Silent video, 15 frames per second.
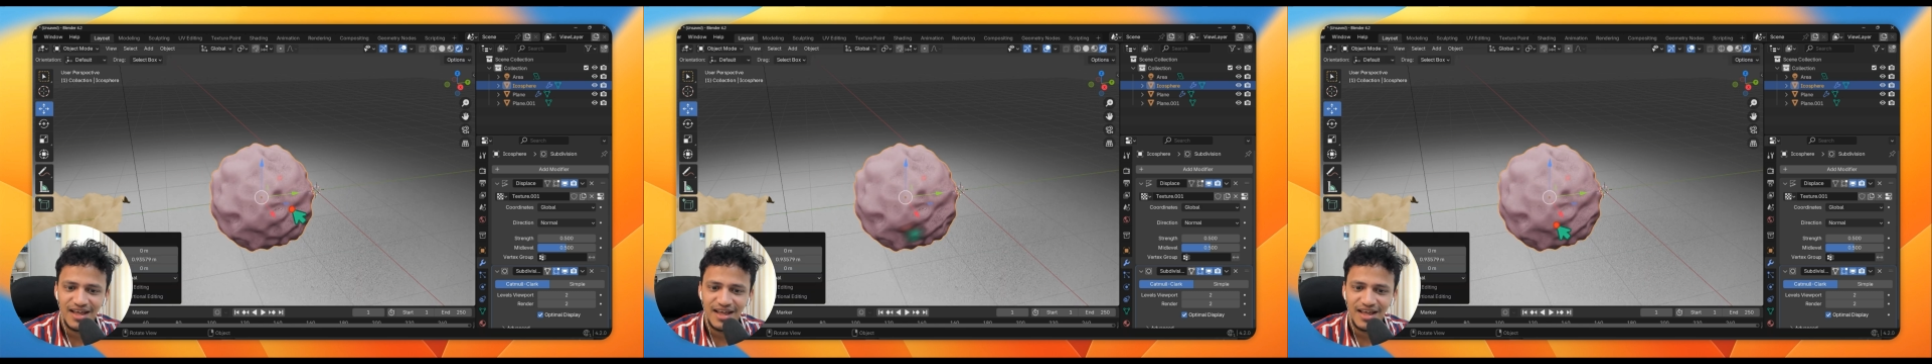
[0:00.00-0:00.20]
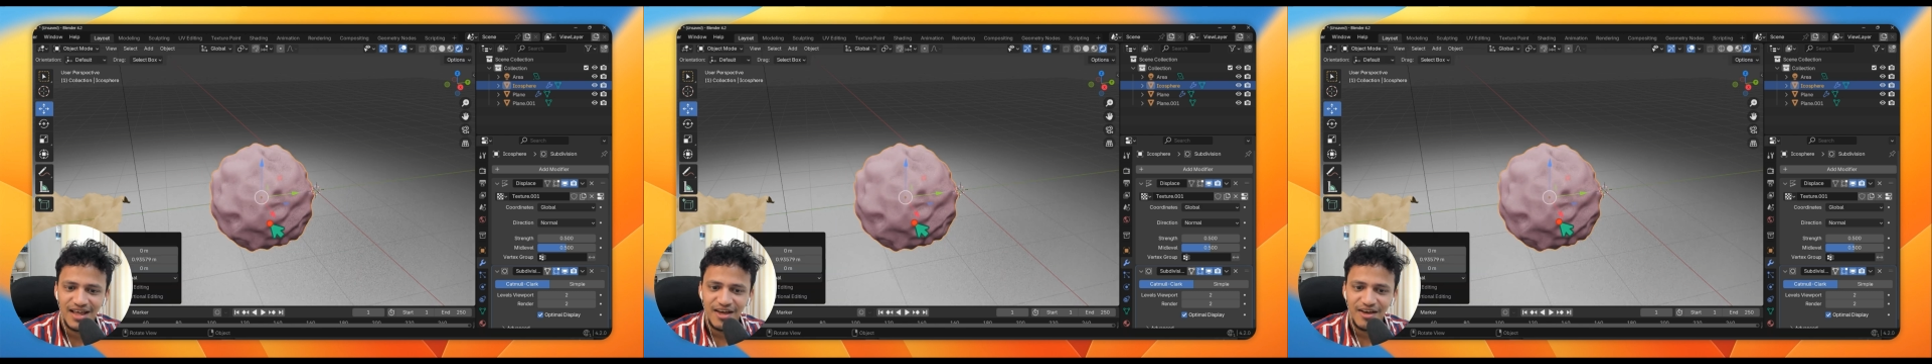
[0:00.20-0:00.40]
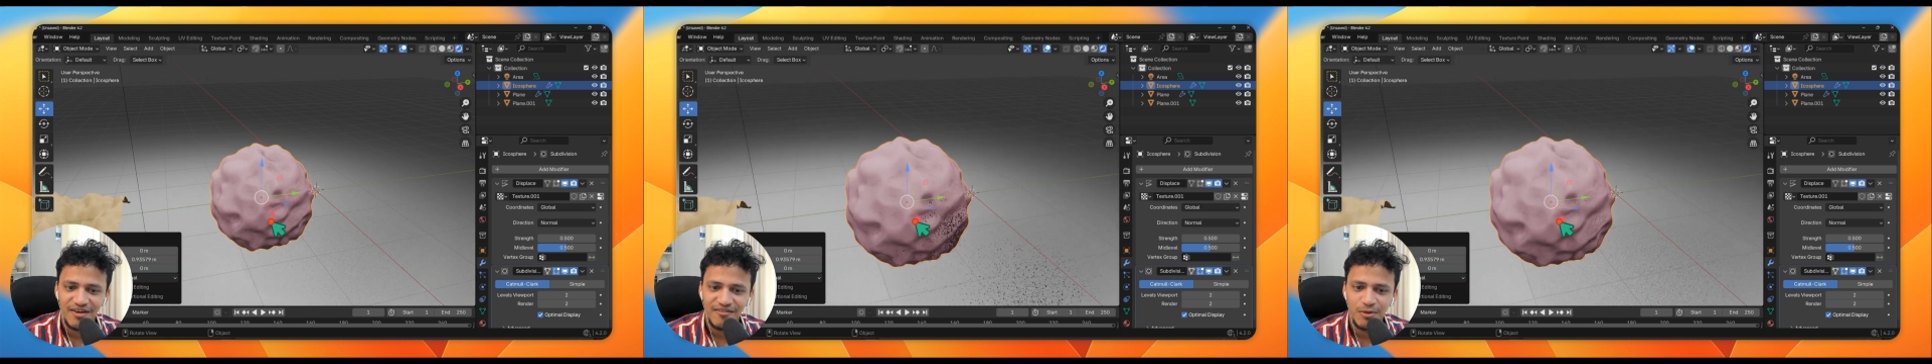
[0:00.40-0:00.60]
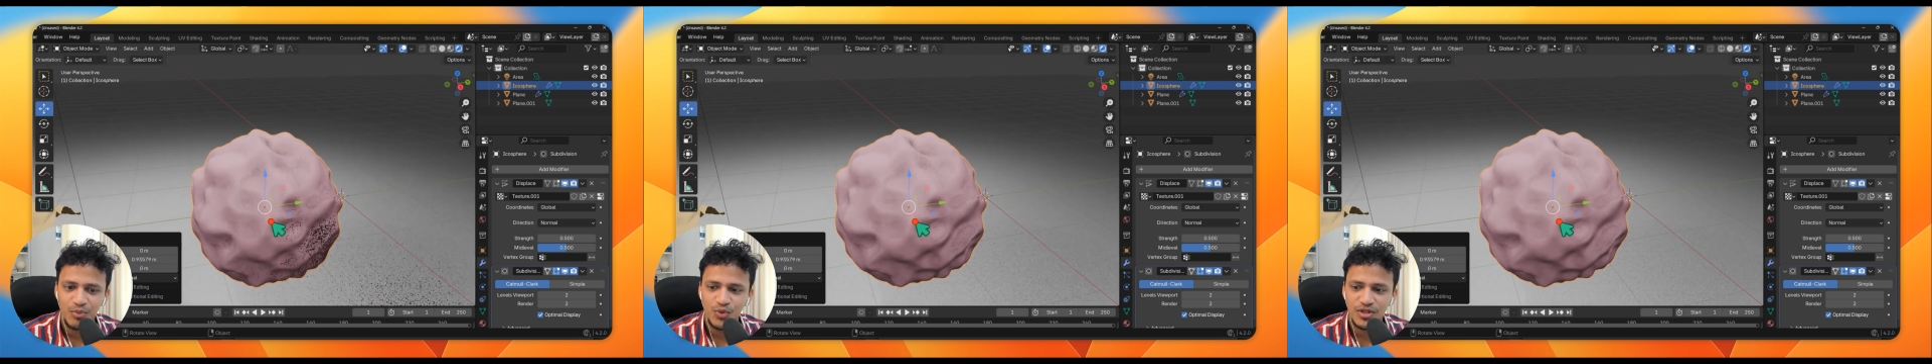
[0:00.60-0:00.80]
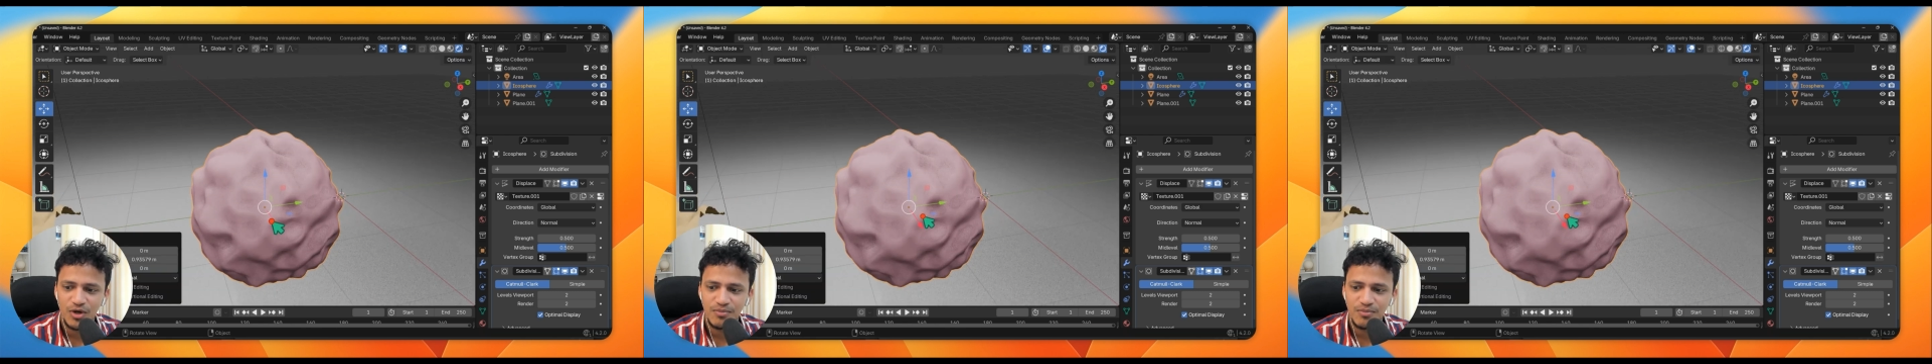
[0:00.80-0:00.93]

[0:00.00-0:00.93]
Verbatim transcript: When I move the